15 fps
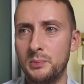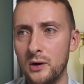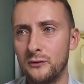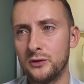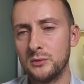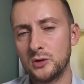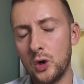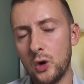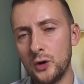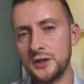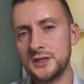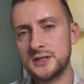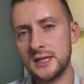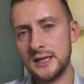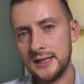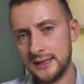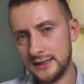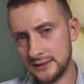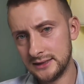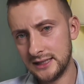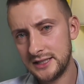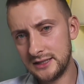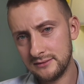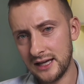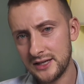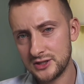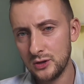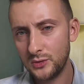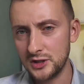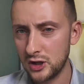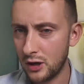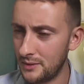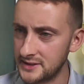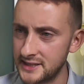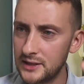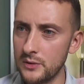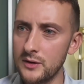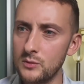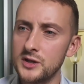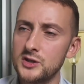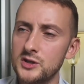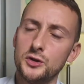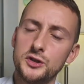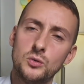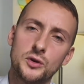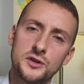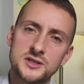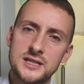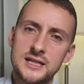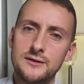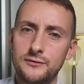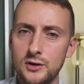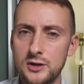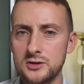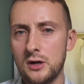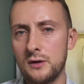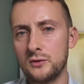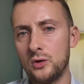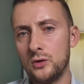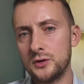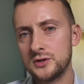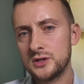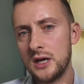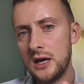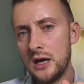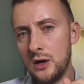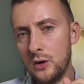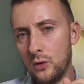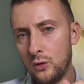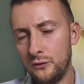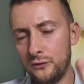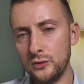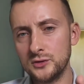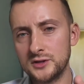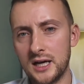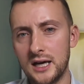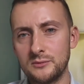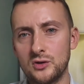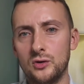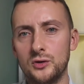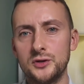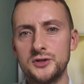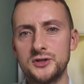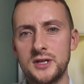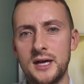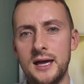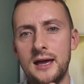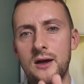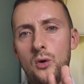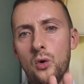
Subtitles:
But from corners, let us know in the comments anyway which one you want to see, first half corners or full-time corners,